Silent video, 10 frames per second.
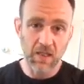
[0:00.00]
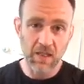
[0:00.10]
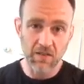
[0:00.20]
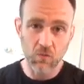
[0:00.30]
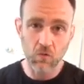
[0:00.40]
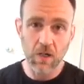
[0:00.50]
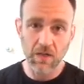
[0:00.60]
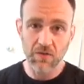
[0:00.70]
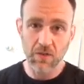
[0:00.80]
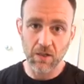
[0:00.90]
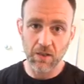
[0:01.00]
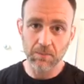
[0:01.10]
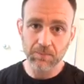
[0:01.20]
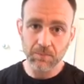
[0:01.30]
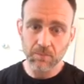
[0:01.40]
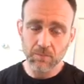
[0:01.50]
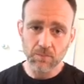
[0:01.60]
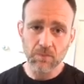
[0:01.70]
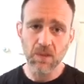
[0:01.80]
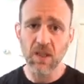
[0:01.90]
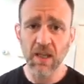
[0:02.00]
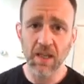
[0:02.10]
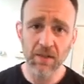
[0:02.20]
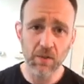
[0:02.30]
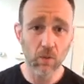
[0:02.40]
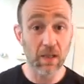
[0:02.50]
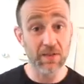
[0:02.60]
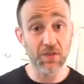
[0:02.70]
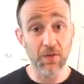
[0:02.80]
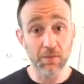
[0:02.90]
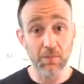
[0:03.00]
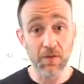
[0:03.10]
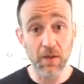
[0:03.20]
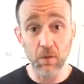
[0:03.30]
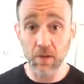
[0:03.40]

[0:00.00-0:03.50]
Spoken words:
is rock solid. And will I still fail?